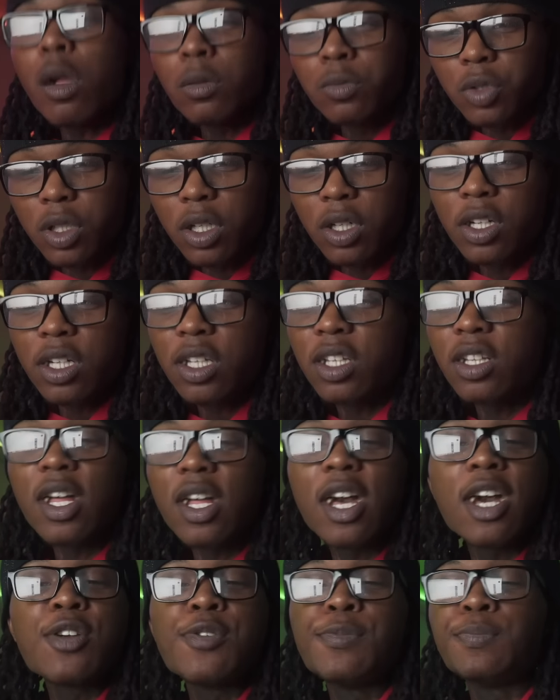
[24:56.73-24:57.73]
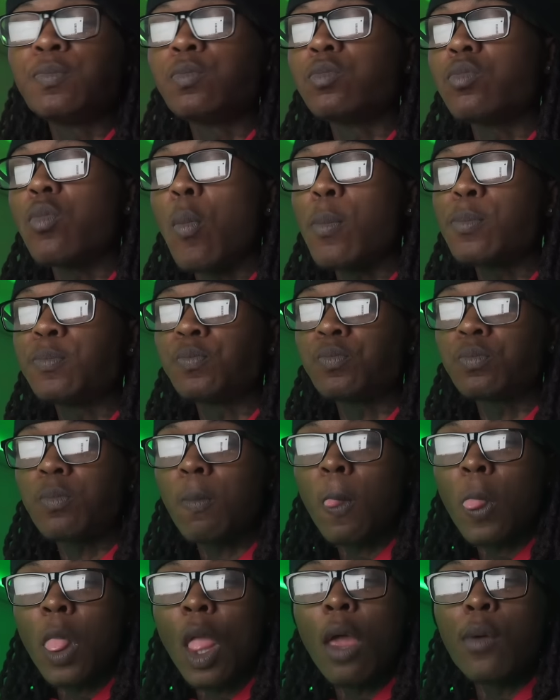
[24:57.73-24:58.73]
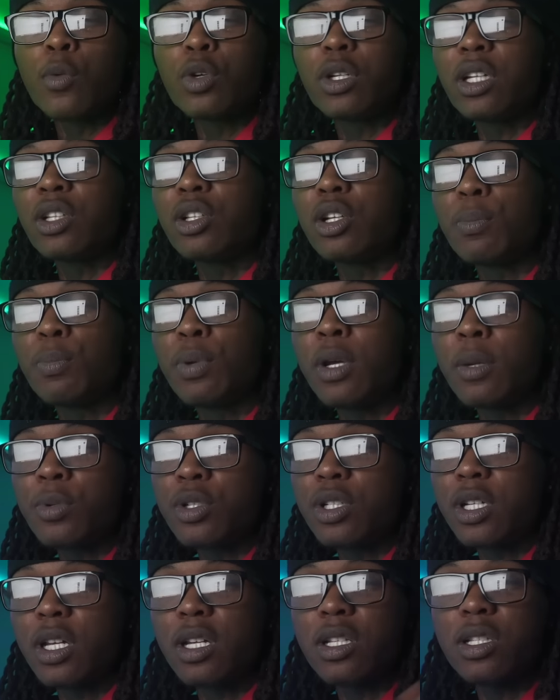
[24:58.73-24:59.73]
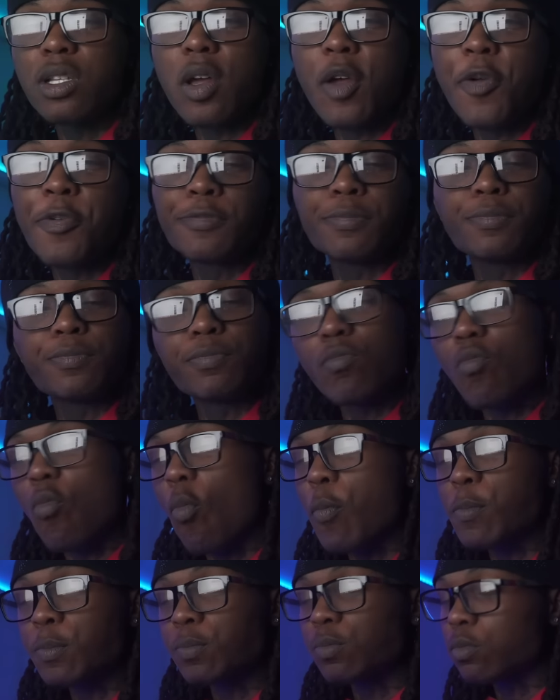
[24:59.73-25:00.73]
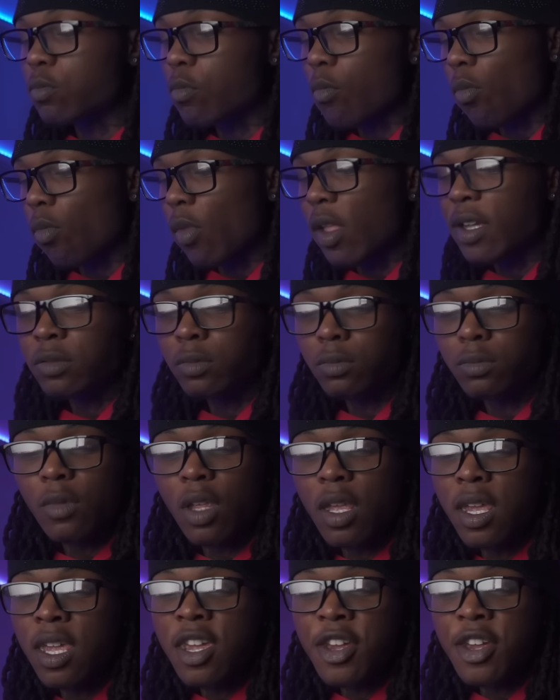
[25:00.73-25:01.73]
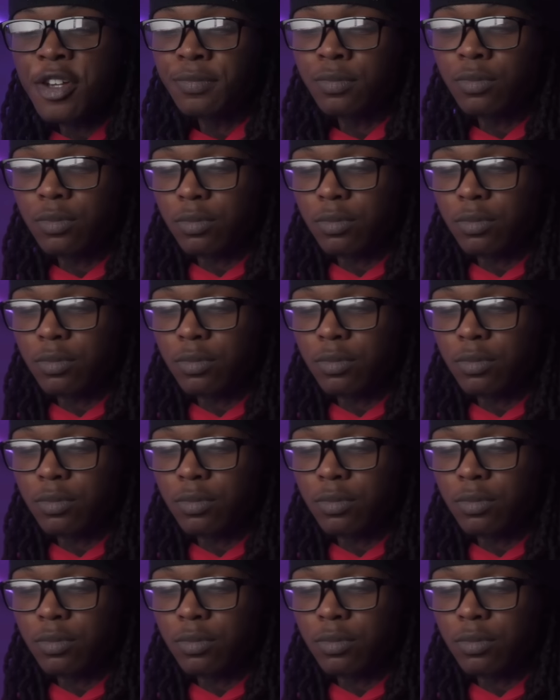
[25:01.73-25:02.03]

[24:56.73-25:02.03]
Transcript: The Hook and Ladder with that little pepper jack sauce. Hit.